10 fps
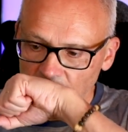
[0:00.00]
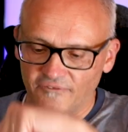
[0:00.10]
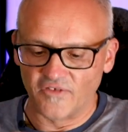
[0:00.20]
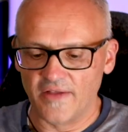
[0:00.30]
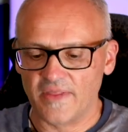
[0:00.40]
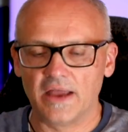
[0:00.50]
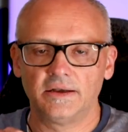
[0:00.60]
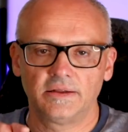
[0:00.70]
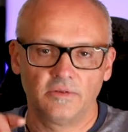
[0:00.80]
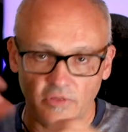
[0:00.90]
I found
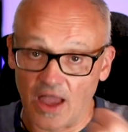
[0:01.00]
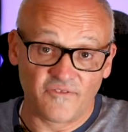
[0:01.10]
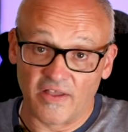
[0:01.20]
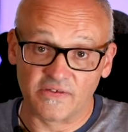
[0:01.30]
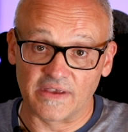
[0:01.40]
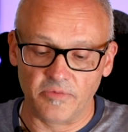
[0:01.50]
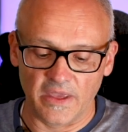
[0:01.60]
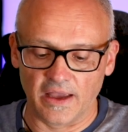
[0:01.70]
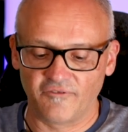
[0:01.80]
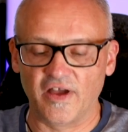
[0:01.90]
the same
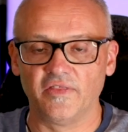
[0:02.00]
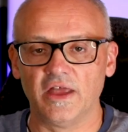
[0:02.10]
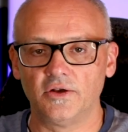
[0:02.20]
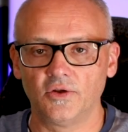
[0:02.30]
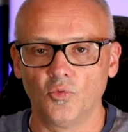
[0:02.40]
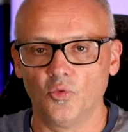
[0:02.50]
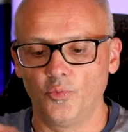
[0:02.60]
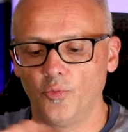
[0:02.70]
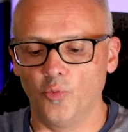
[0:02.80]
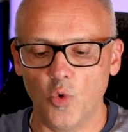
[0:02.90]
thing. I found that
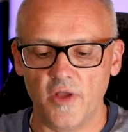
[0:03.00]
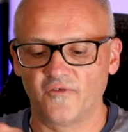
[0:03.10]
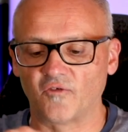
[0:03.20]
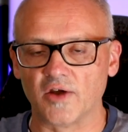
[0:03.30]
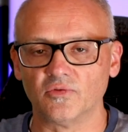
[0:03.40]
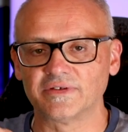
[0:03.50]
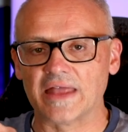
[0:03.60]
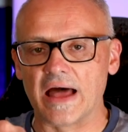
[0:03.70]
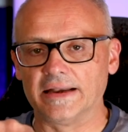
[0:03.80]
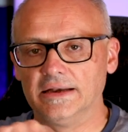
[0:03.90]
where the fragrance
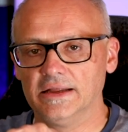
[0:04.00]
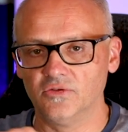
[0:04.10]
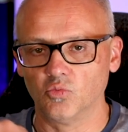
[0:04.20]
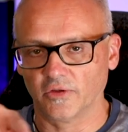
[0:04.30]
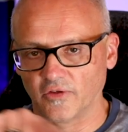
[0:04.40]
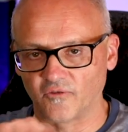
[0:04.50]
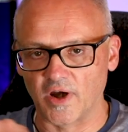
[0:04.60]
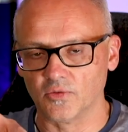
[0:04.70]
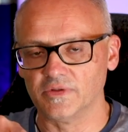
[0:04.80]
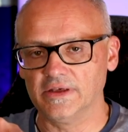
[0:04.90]
started is what the
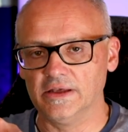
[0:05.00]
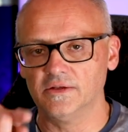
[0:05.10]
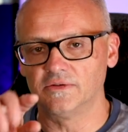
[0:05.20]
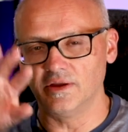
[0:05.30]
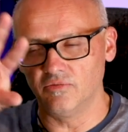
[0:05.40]
fragrance is.